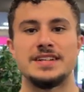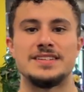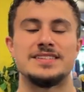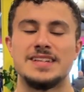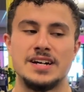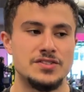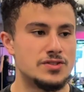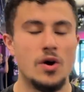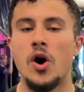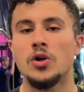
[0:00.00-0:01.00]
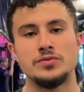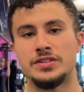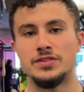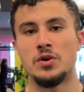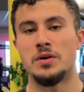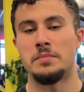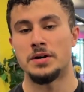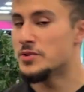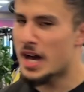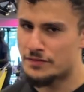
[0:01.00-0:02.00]
exercise you already know
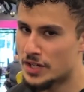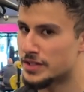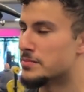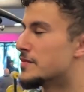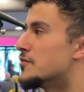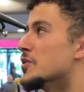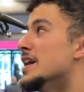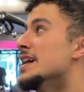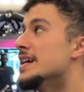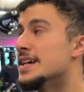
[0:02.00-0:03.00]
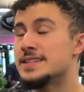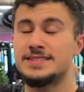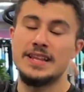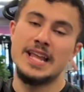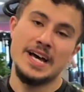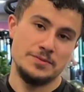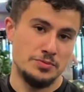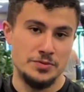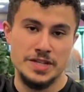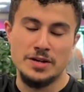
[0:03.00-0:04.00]
about. You have done it before. It's a lat
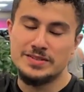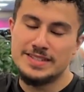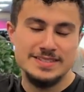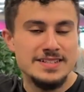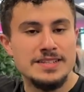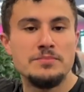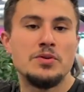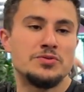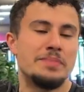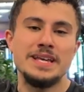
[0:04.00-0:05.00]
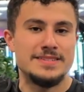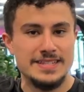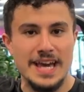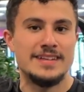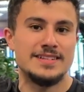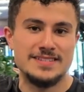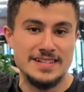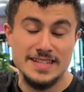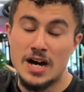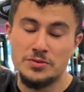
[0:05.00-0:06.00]
pull down. This is the most basic
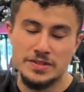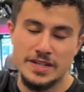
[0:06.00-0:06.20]
exercise out